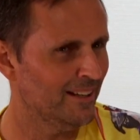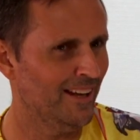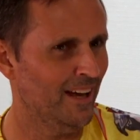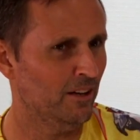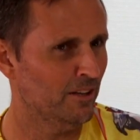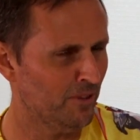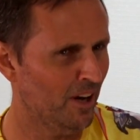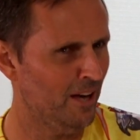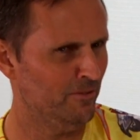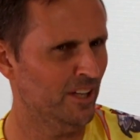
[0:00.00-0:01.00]
Now, if
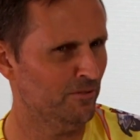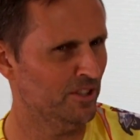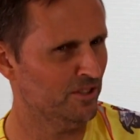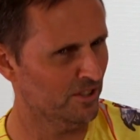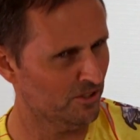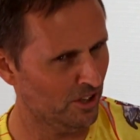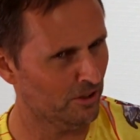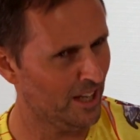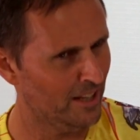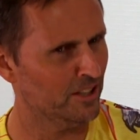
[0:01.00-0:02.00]
I have a definition that's
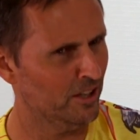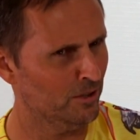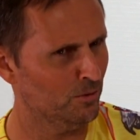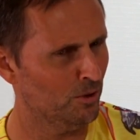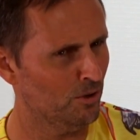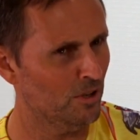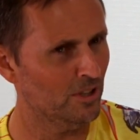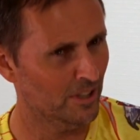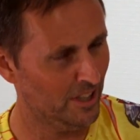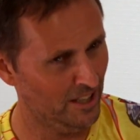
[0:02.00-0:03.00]
okay to go to
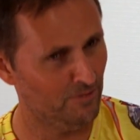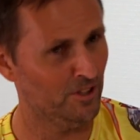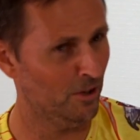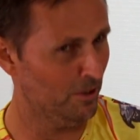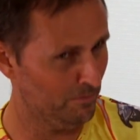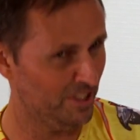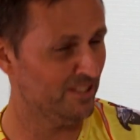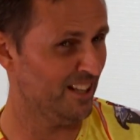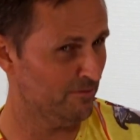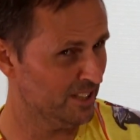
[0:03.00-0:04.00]
war, even though I'm
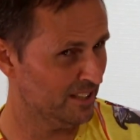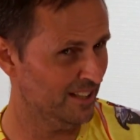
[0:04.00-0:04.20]
peace loving,